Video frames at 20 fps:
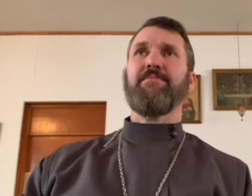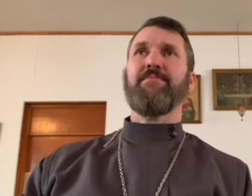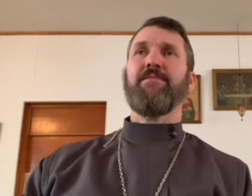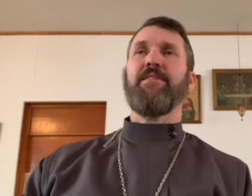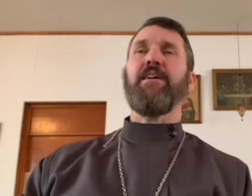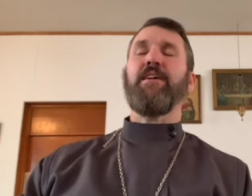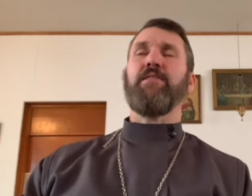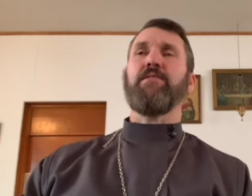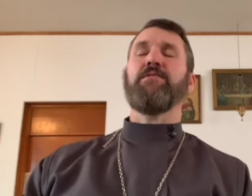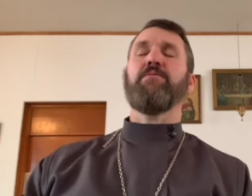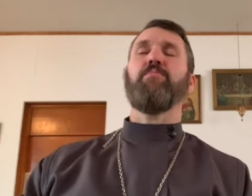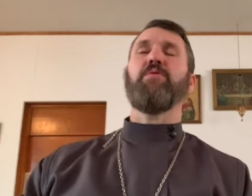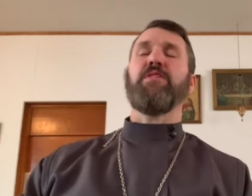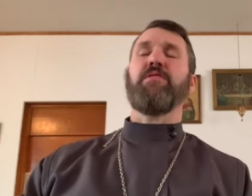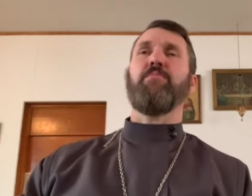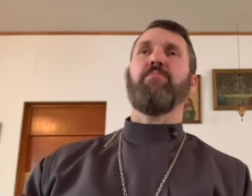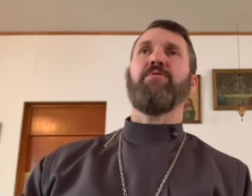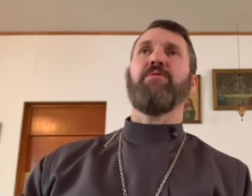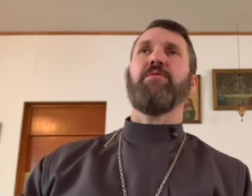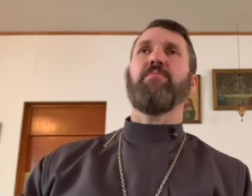Yes, but
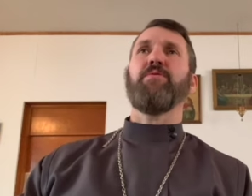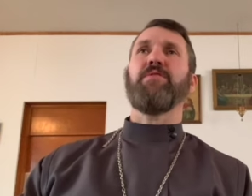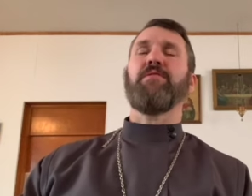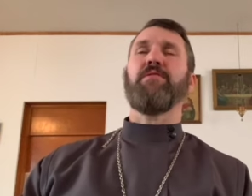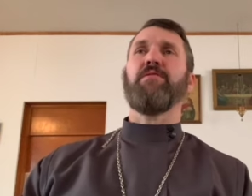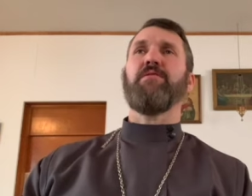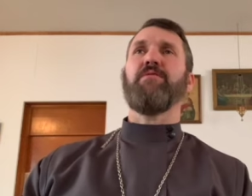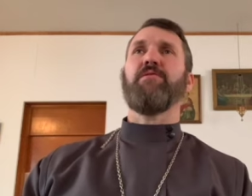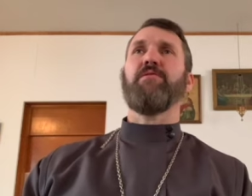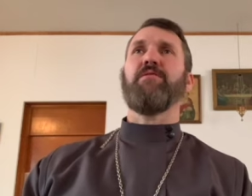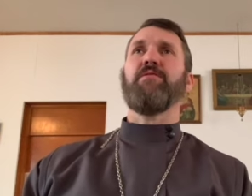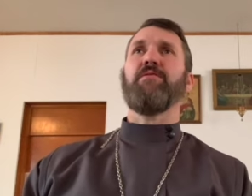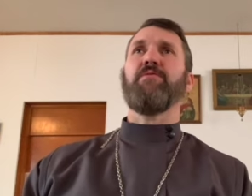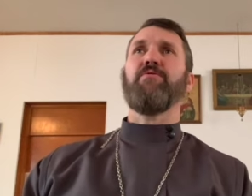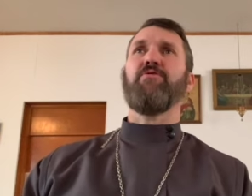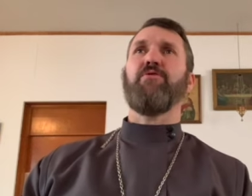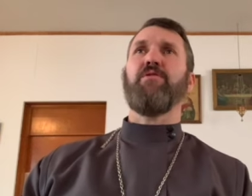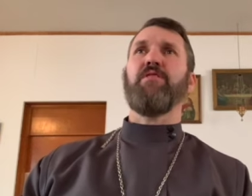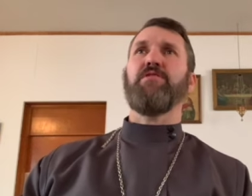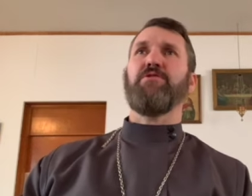the, but
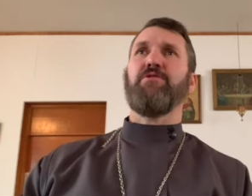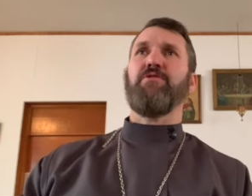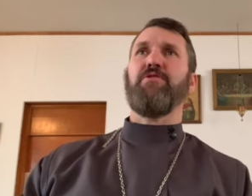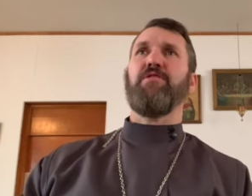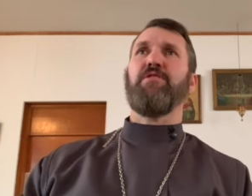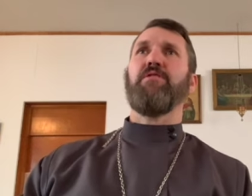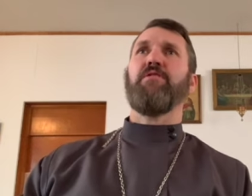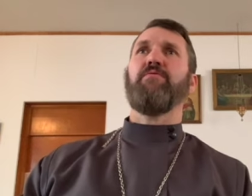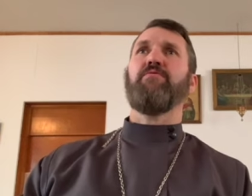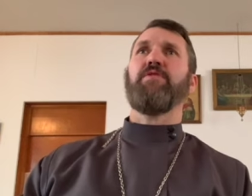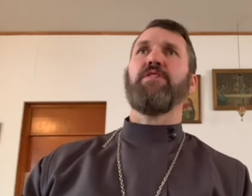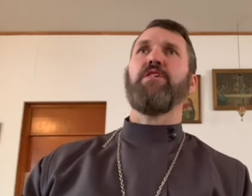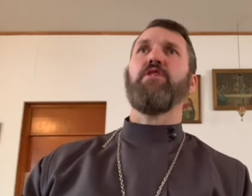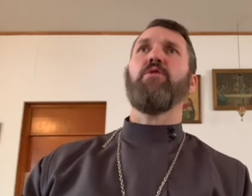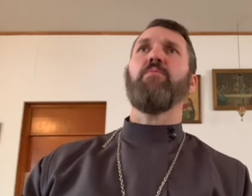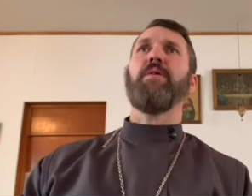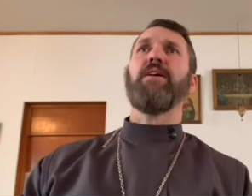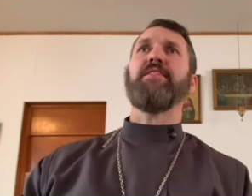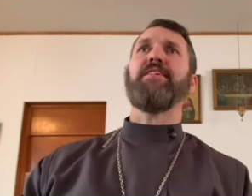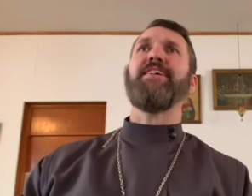the, as you if we
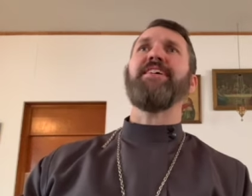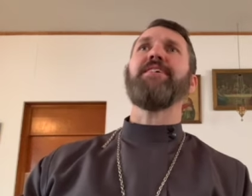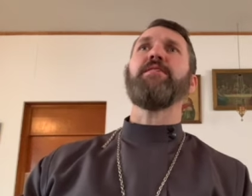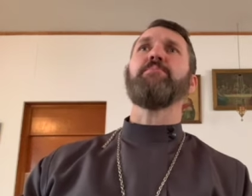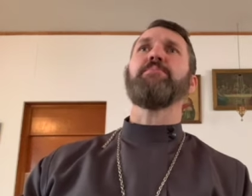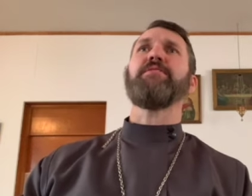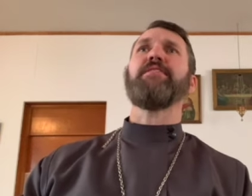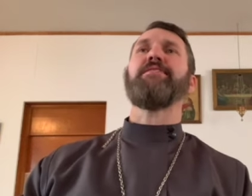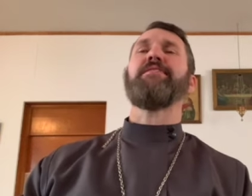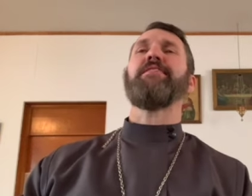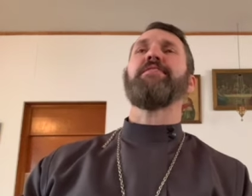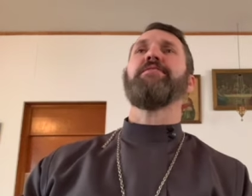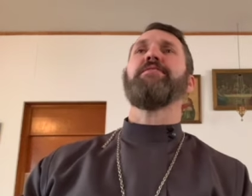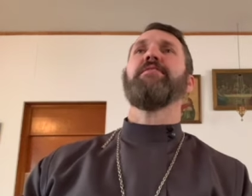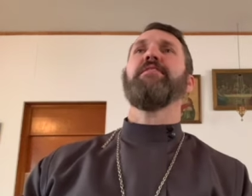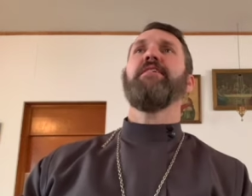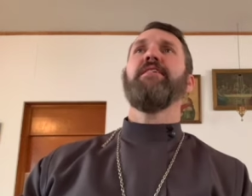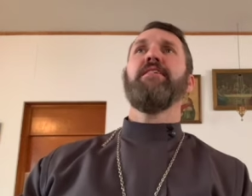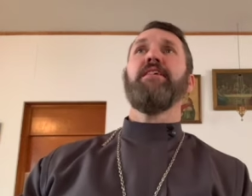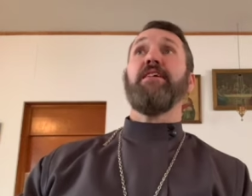know by the hymns that they
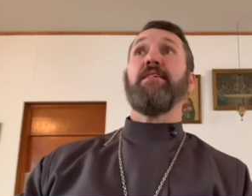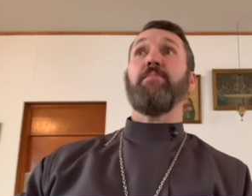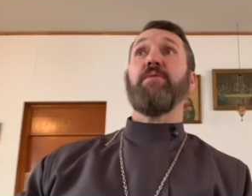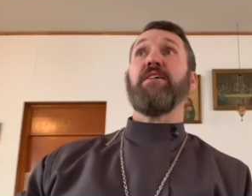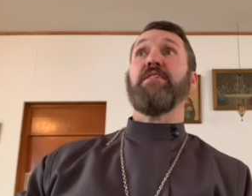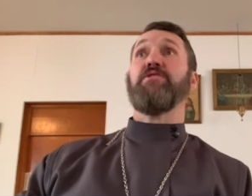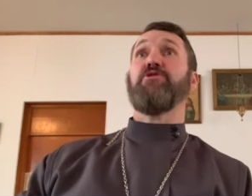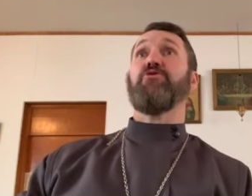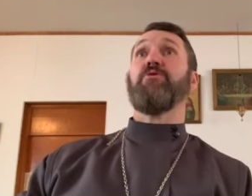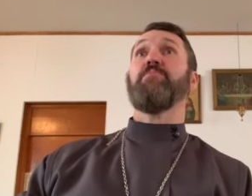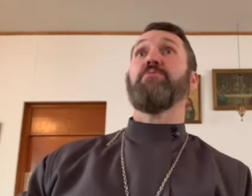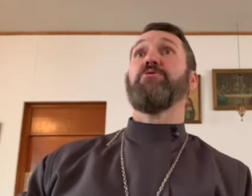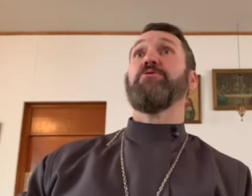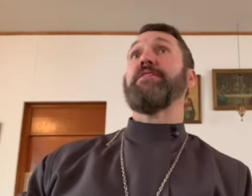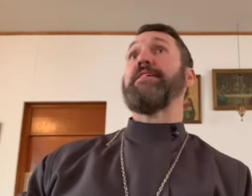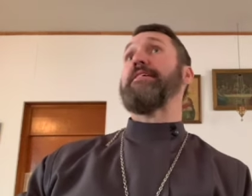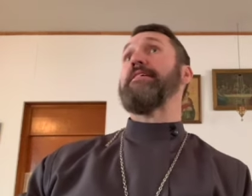and by the scriptures they